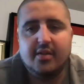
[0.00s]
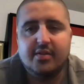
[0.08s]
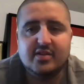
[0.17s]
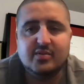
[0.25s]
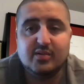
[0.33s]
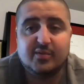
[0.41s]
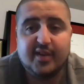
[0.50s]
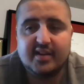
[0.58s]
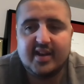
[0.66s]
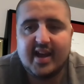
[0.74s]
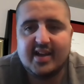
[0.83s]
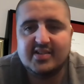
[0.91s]
This was
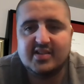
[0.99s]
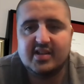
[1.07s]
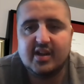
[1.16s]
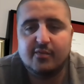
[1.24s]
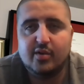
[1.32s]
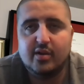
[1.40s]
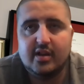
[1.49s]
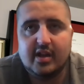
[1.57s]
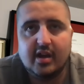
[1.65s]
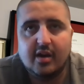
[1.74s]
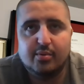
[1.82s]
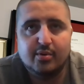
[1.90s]
fantastic. I've
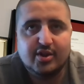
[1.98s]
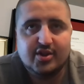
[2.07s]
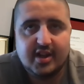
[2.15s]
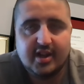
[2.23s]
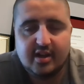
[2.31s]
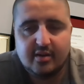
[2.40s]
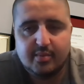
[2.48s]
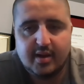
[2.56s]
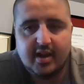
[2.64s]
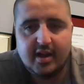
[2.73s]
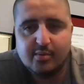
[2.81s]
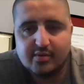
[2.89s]
really appreciated
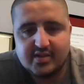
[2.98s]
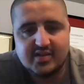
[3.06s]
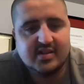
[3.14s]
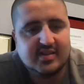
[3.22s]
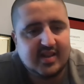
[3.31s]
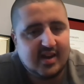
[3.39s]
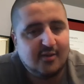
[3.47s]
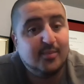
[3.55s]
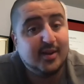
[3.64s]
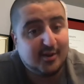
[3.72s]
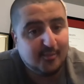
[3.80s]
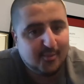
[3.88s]
being able to sit down,
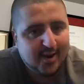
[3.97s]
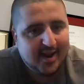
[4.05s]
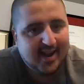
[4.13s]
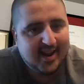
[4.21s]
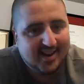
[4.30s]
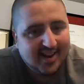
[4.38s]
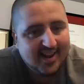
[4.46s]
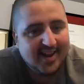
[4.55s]
pick your brain,